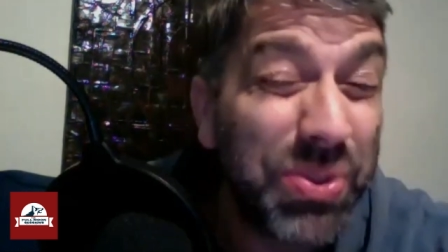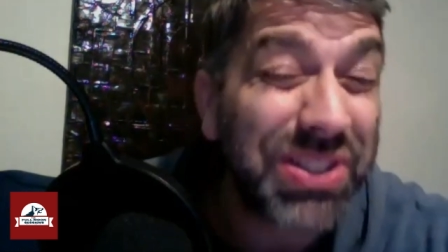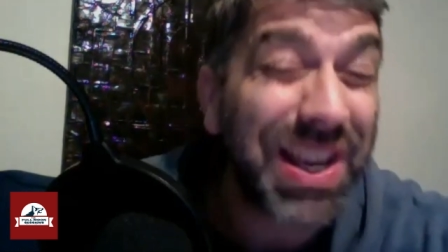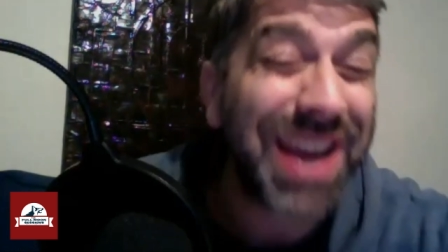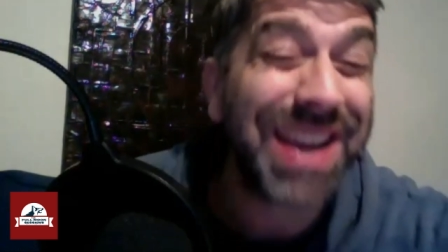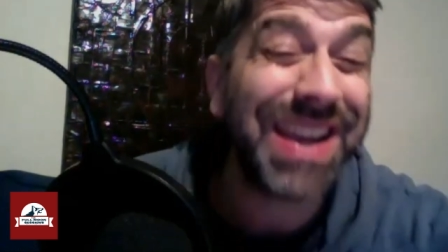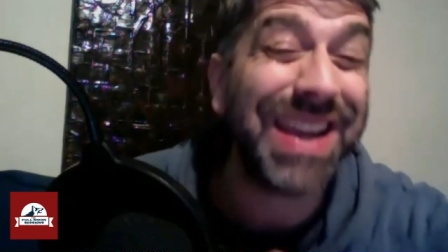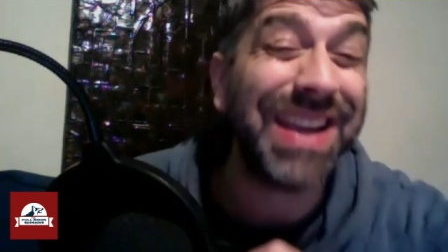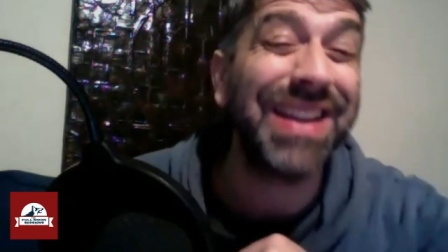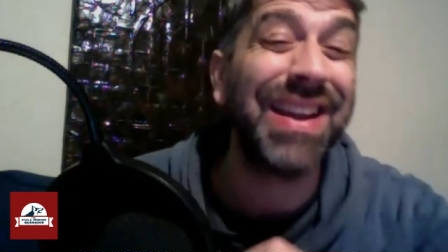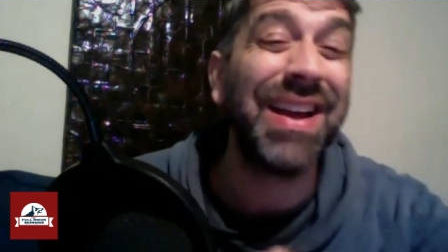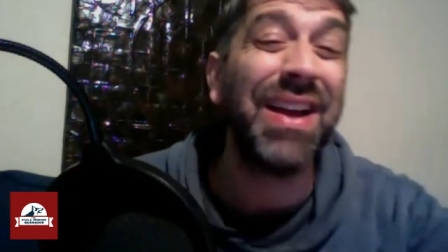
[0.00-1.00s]

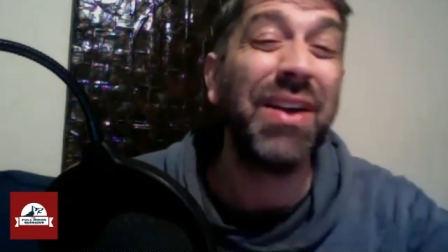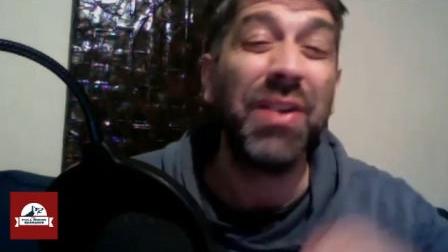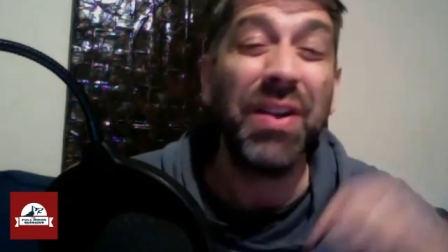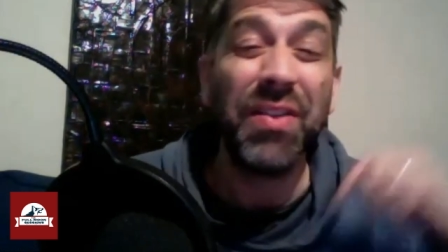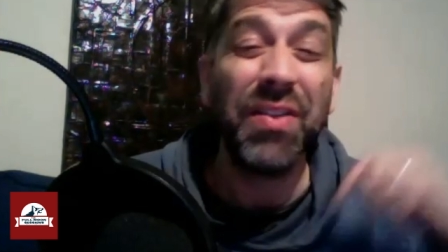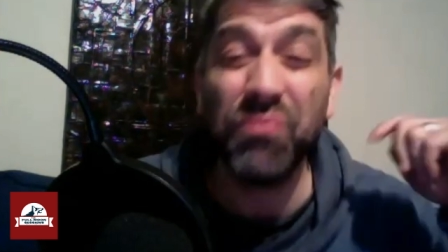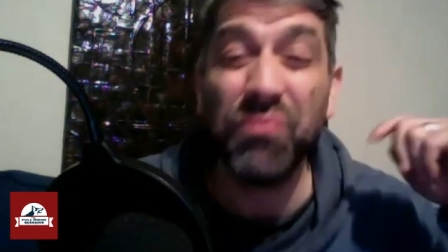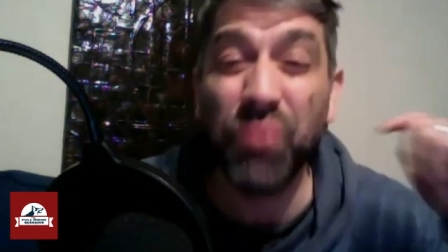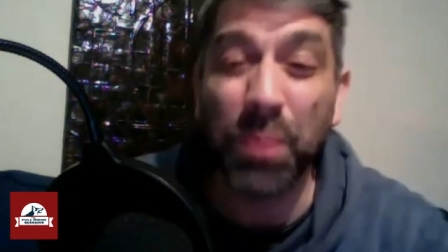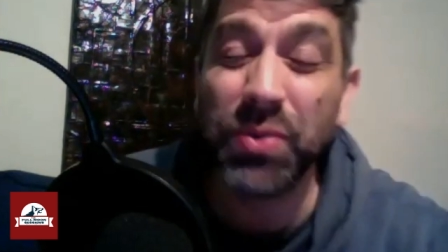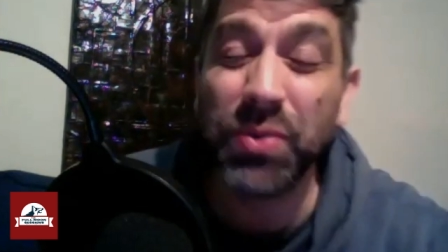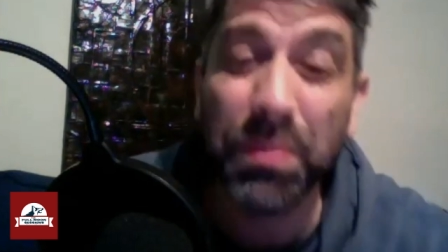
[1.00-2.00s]
saying
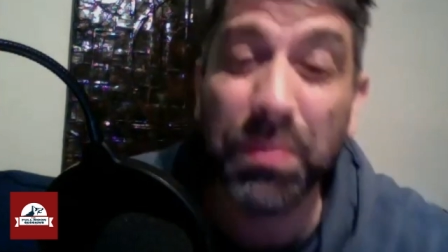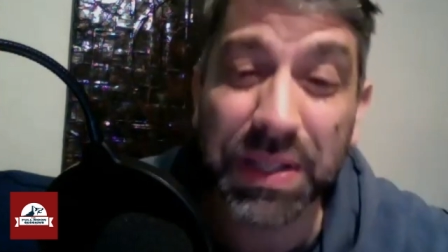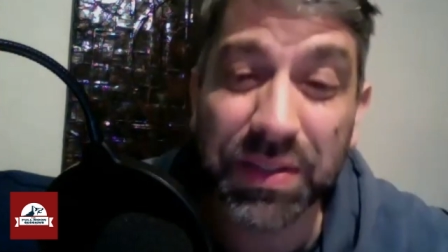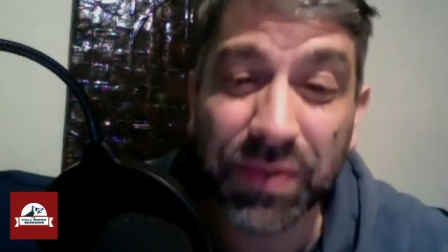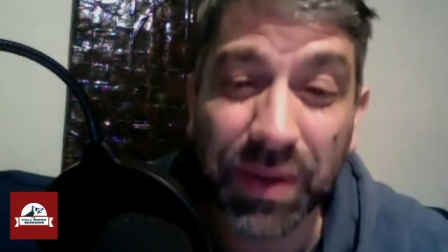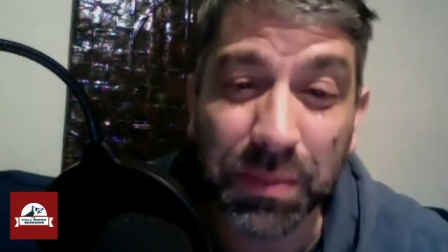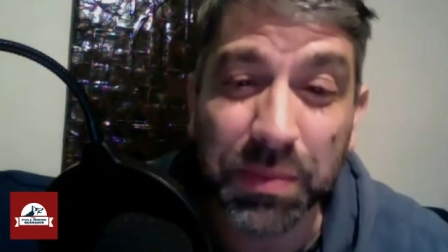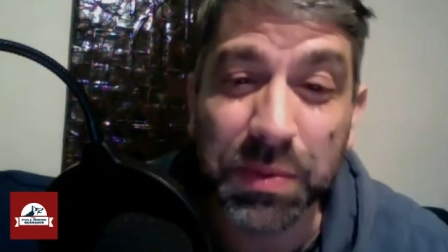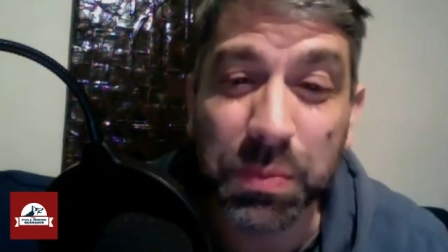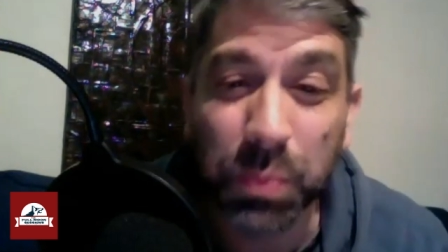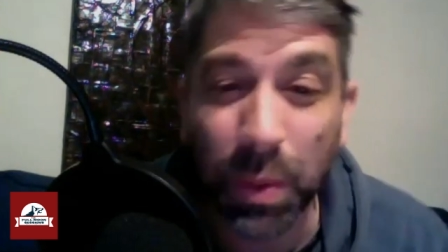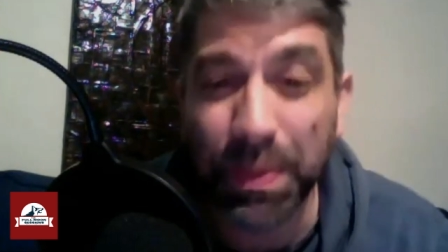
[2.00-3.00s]
Rob Zombie's
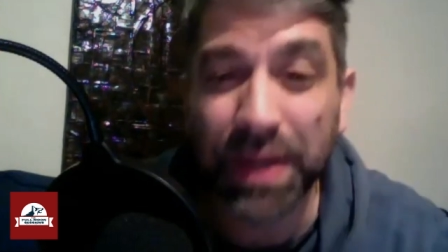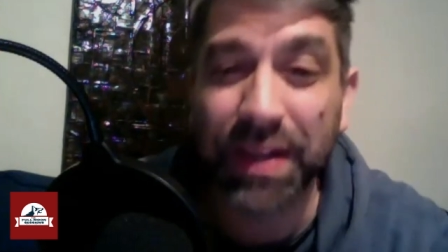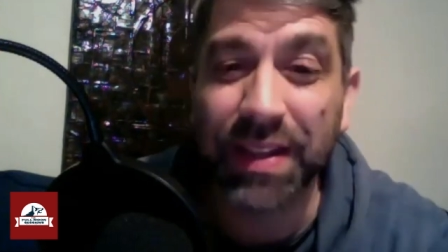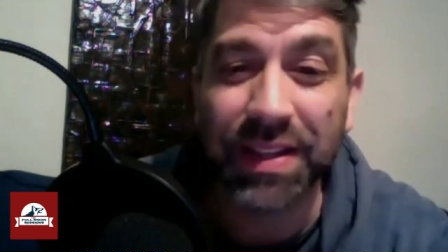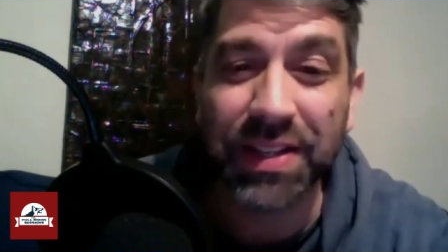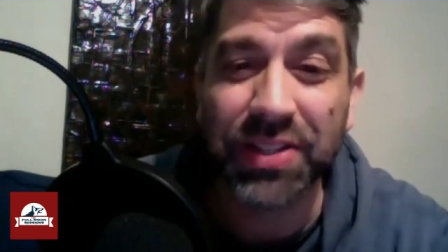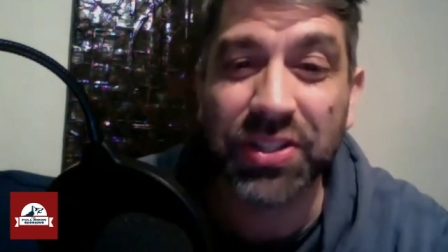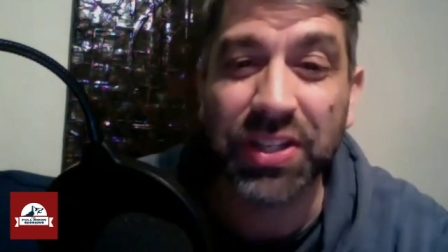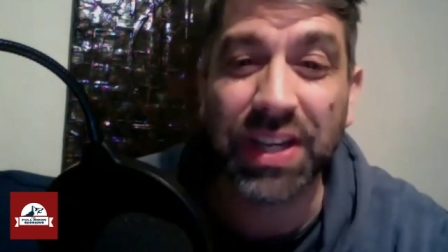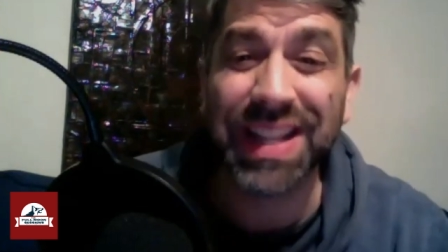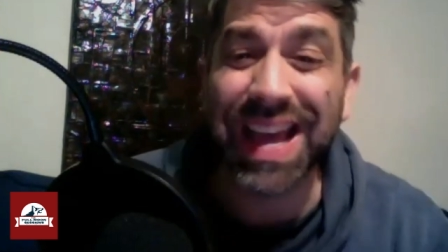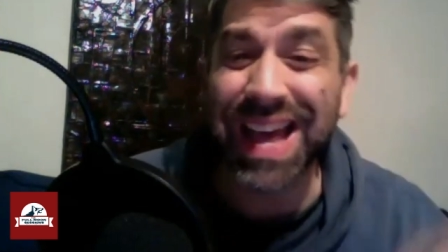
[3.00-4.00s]
films were better than this
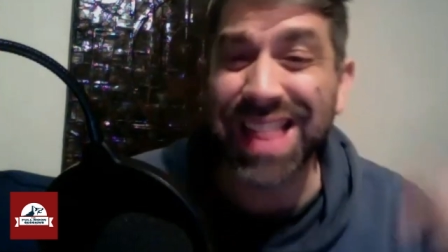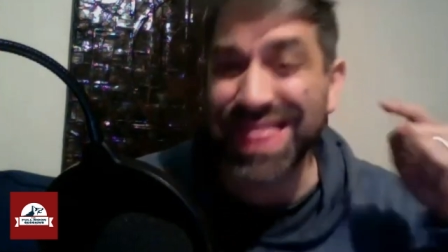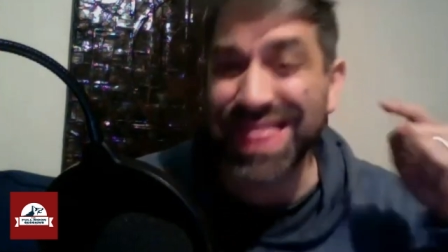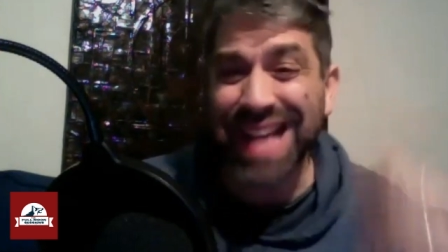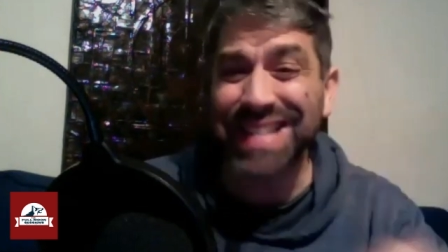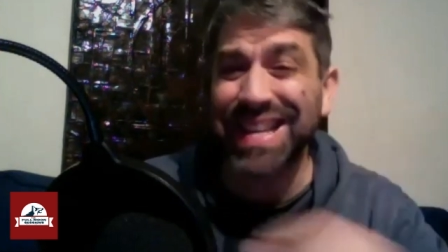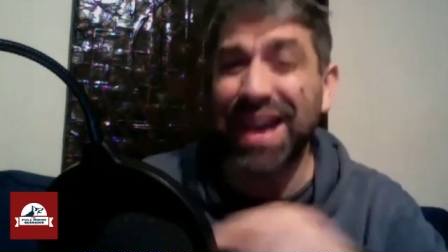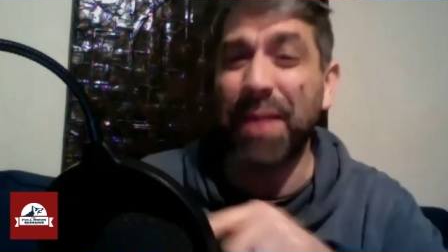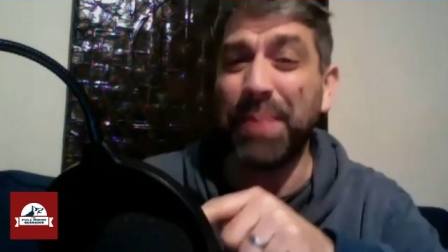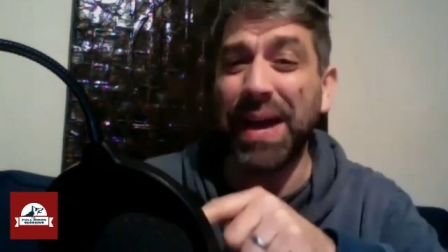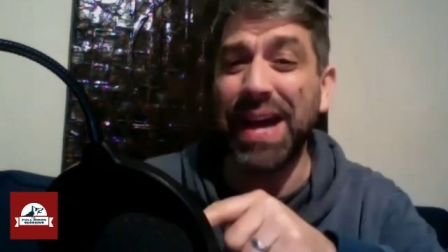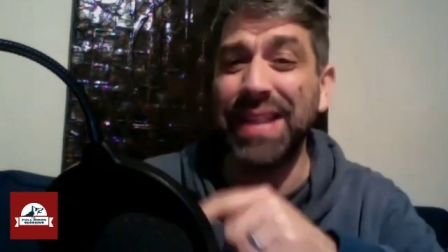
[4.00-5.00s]
shit. That that's how
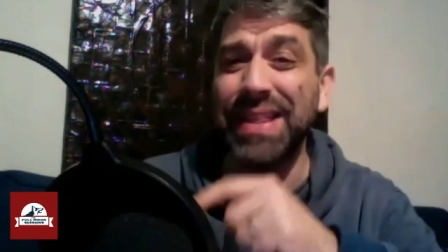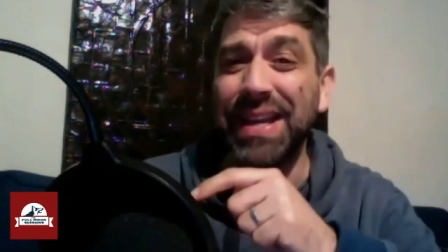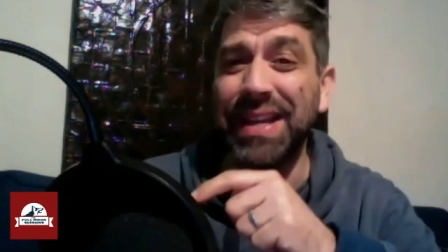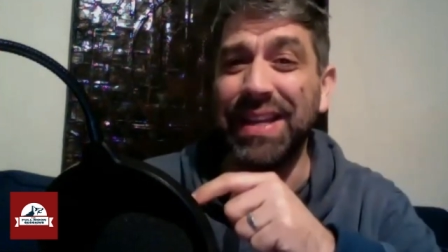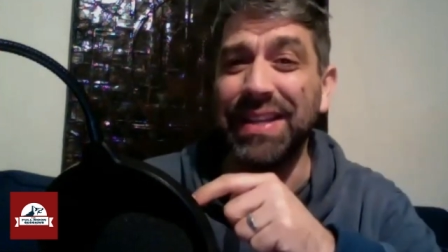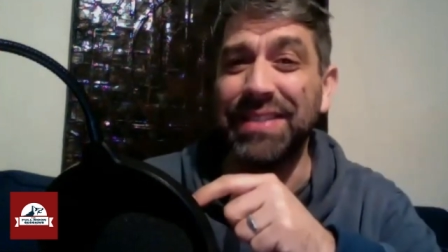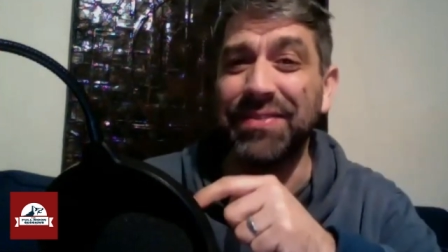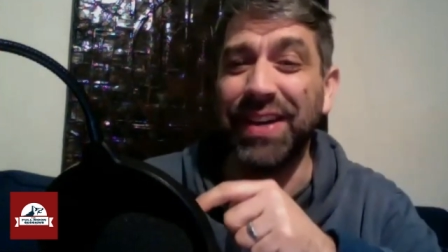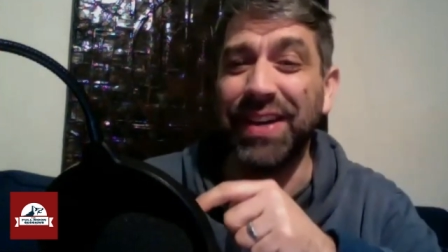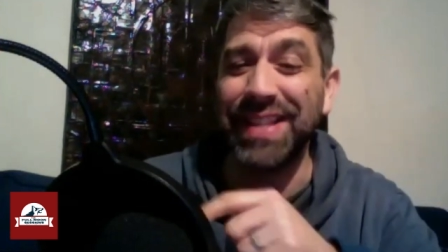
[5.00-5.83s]
bad that is, right?